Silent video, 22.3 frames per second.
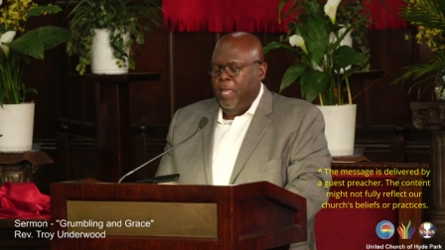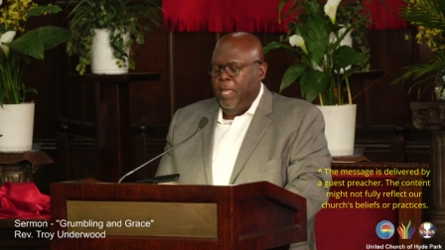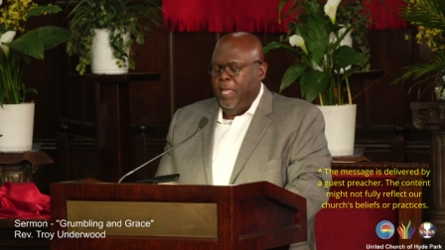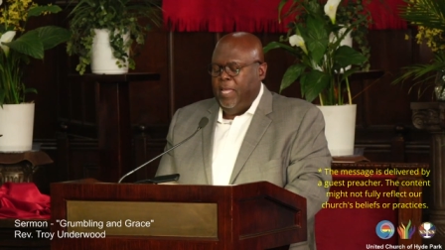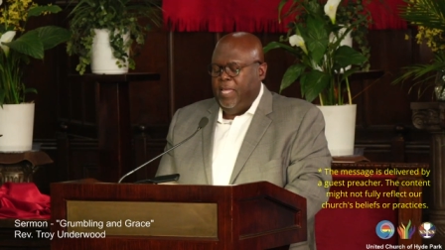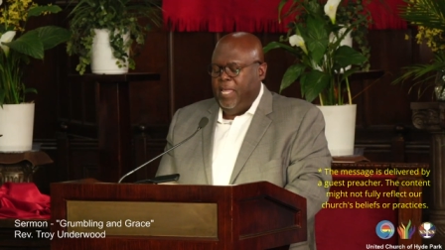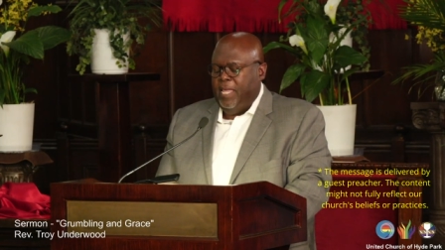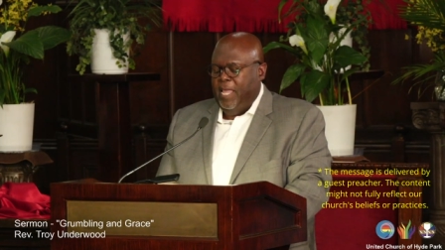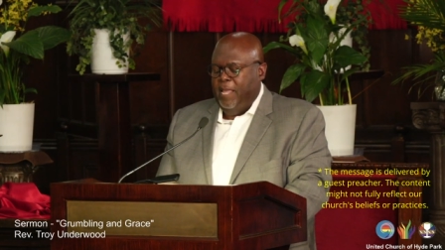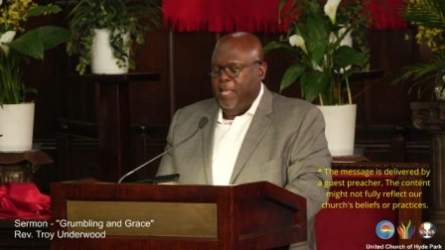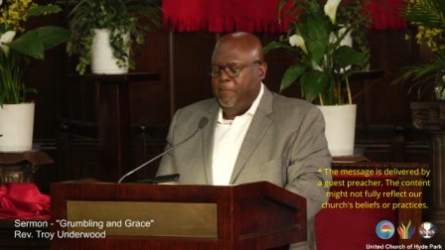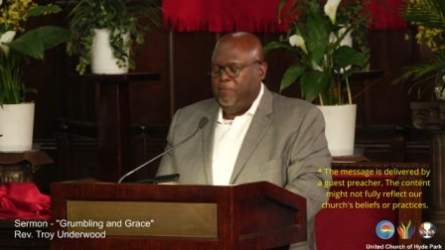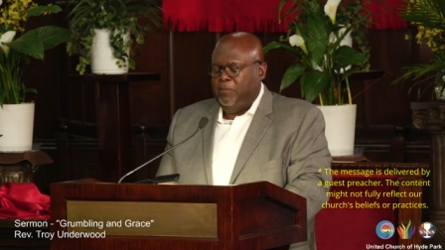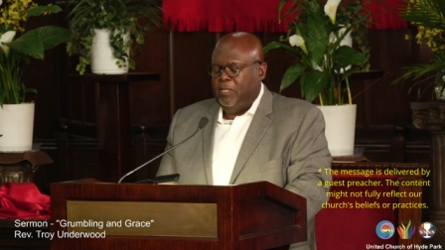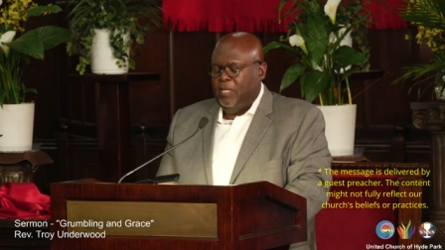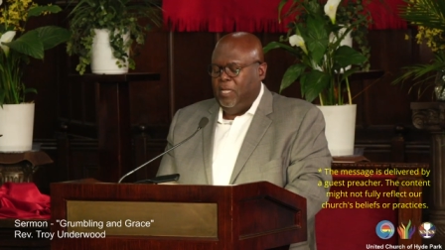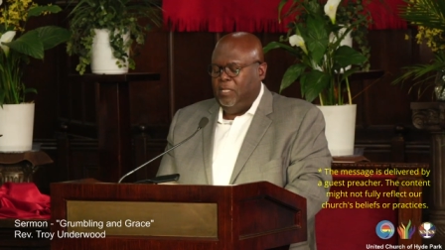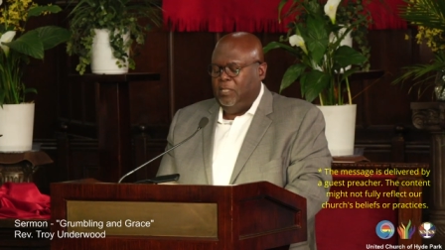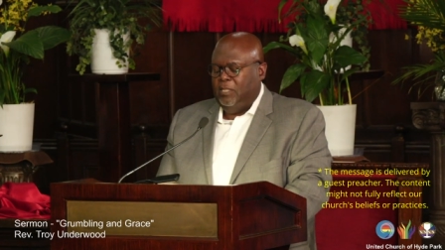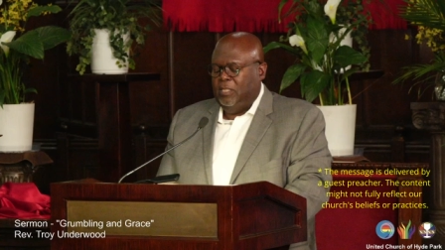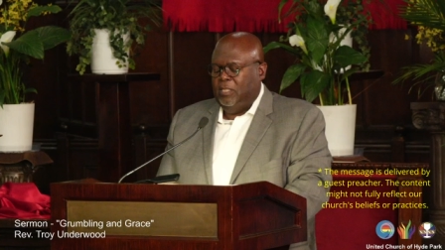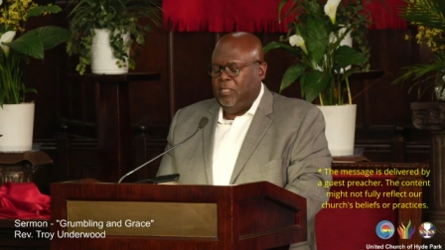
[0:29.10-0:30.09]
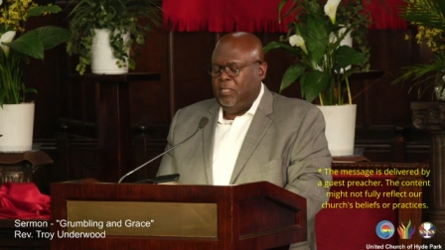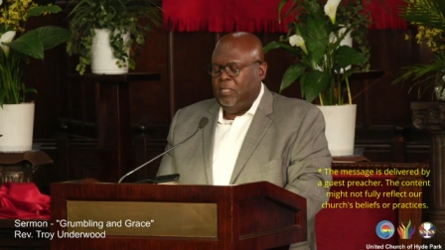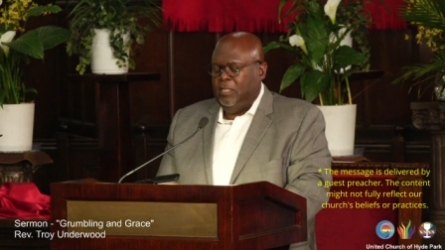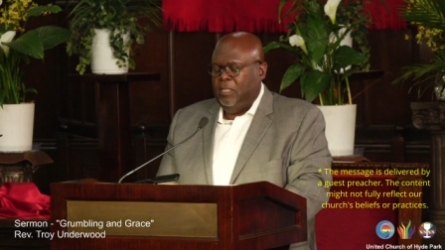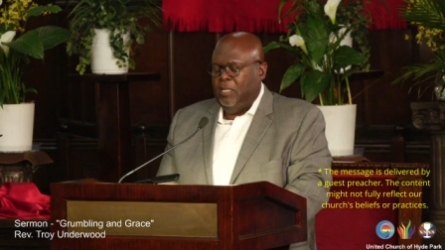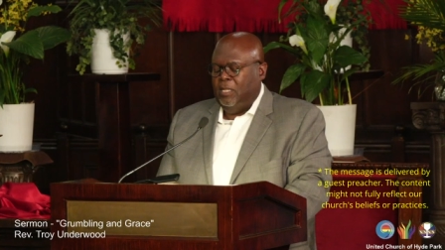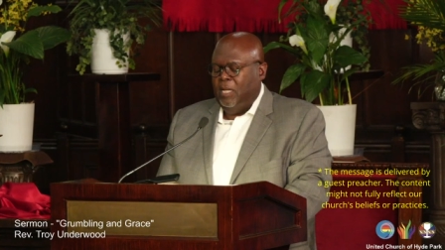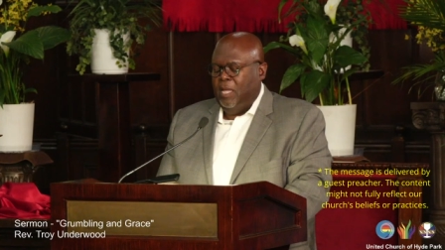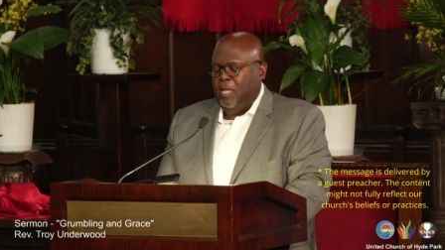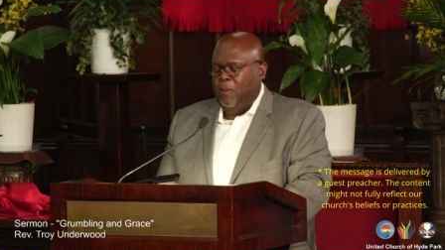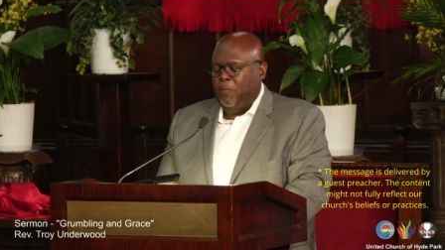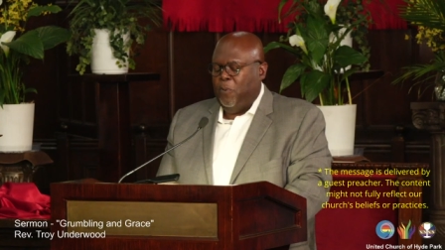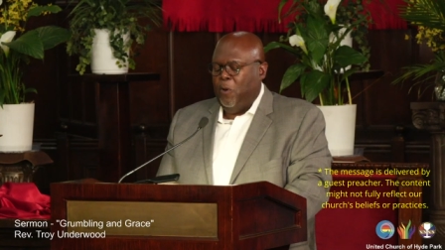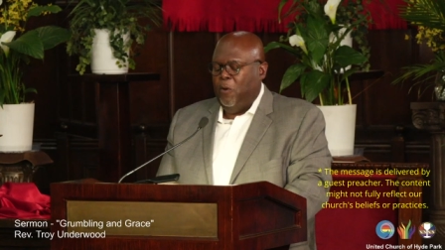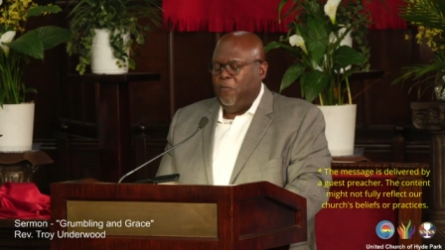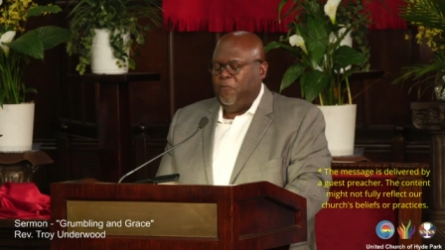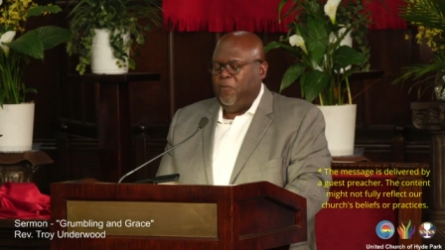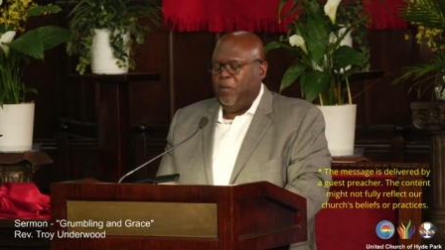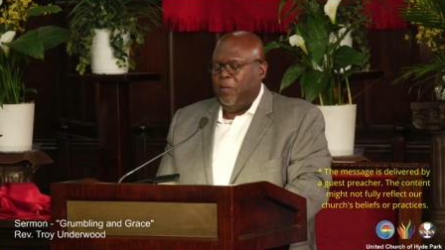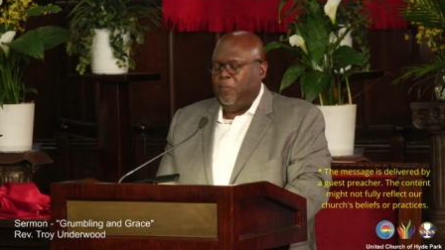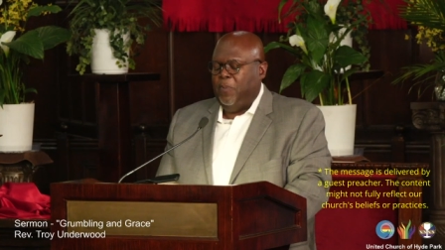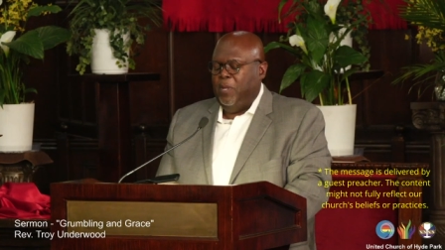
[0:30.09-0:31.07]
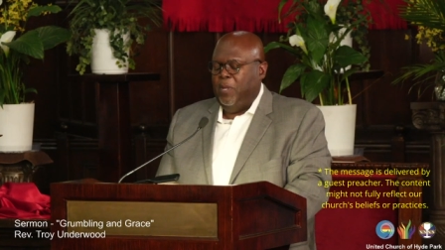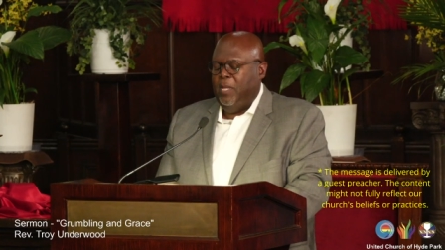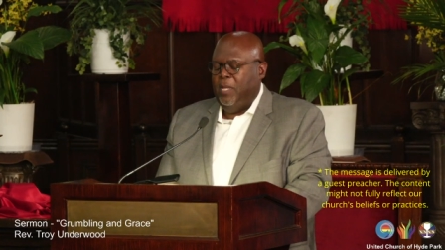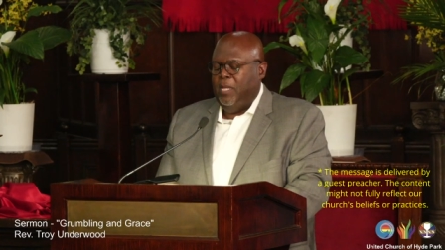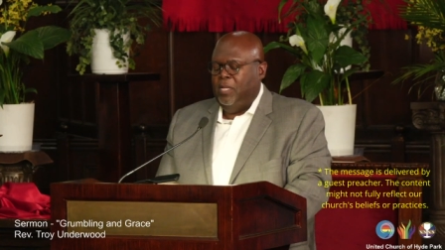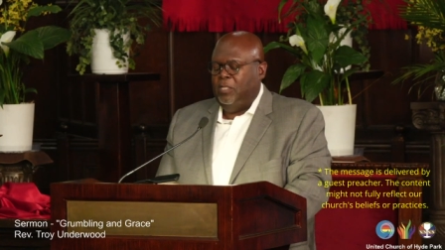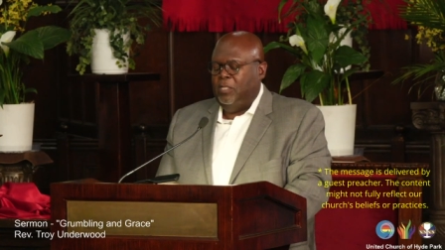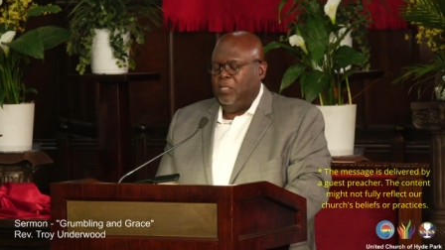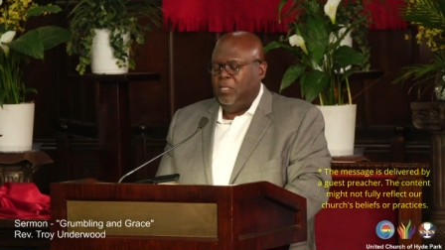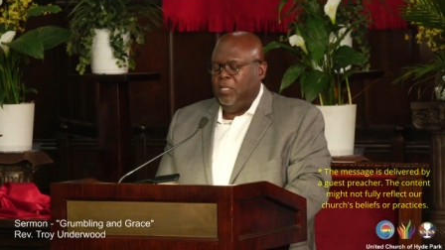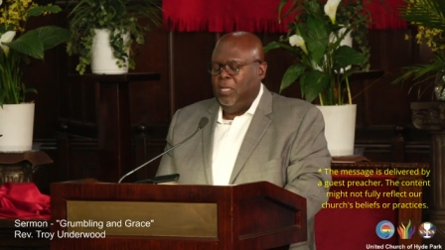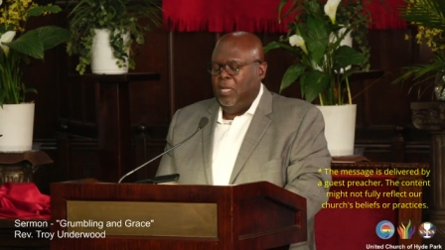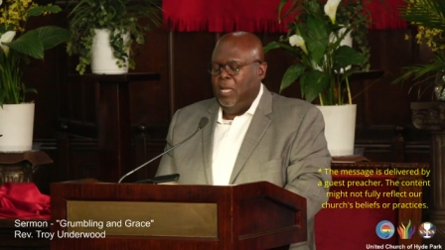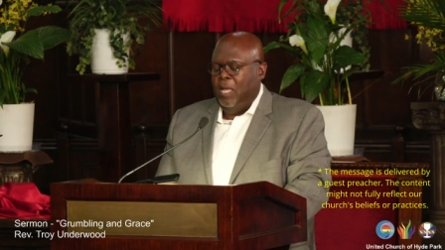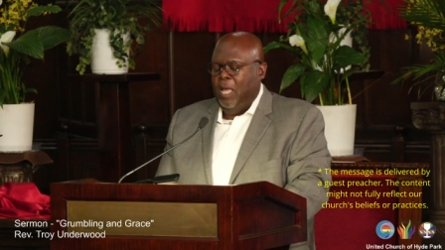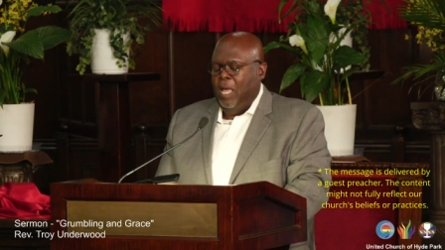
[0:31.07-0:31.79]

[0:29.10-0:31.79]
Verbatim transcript: keeps us in perfect peace,